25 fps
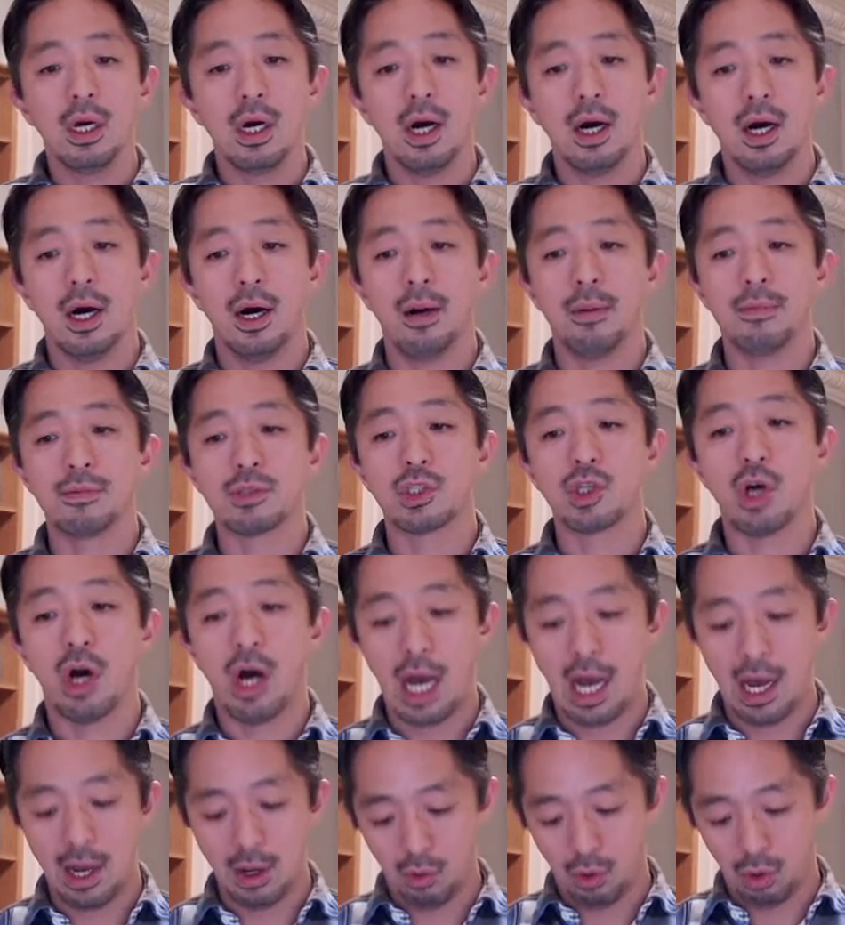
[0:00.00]
Um, so
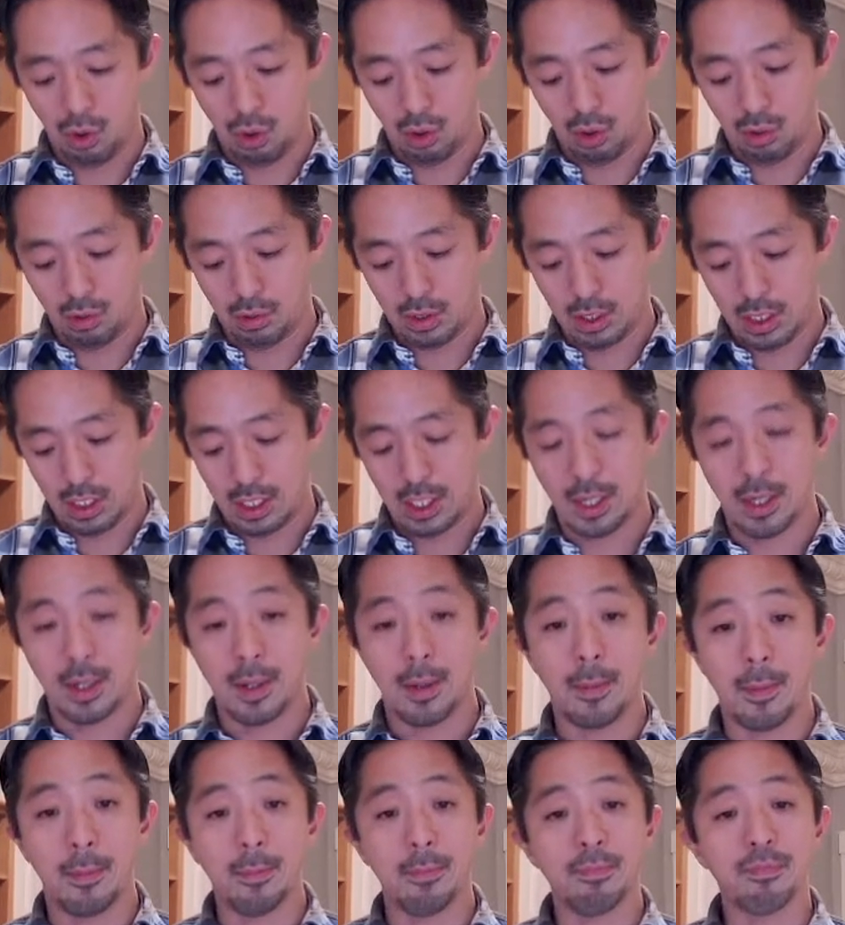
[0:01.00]
I will
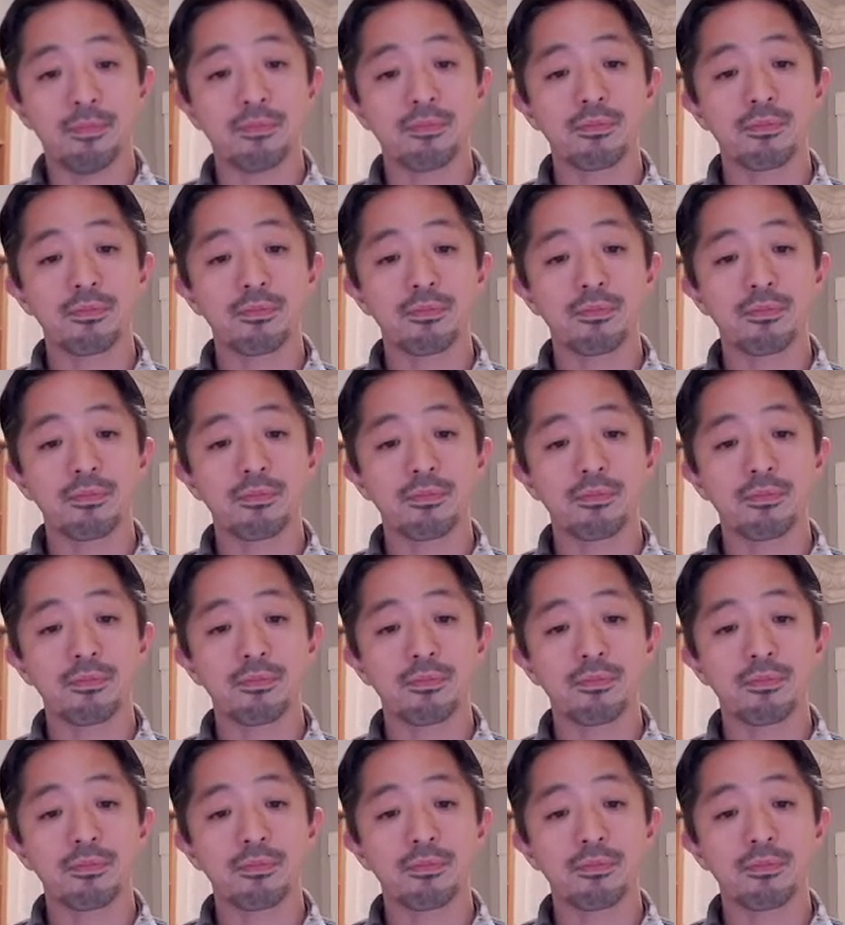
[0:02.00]
um,